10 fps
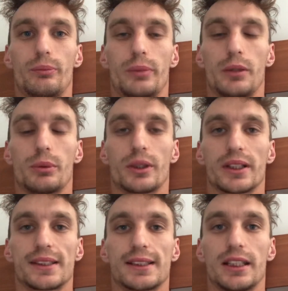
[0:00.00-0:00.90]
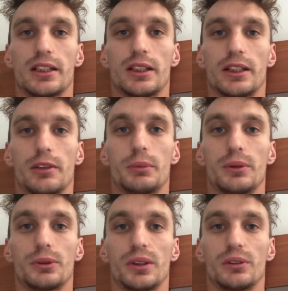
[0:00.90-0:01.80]
people can see it, that'd be
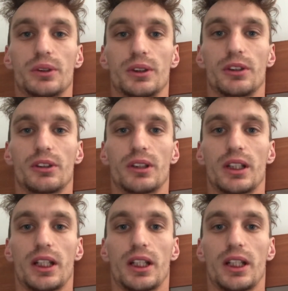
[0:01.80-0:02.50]
really, really good.